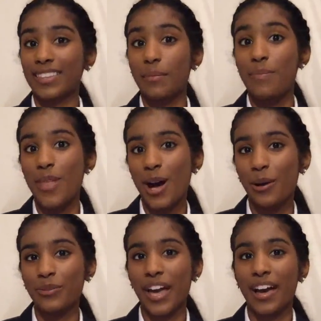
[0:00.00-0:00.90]
them
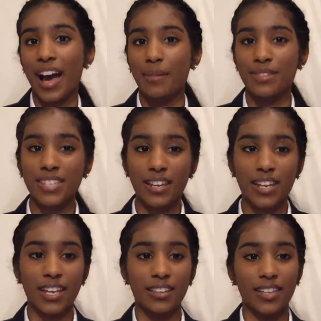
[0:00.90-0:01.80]
know that I'm
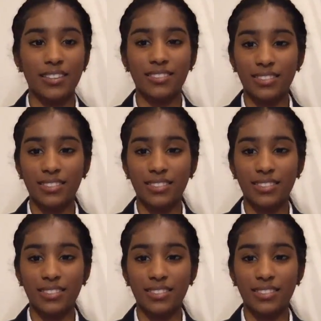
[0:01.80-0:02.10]
studying and that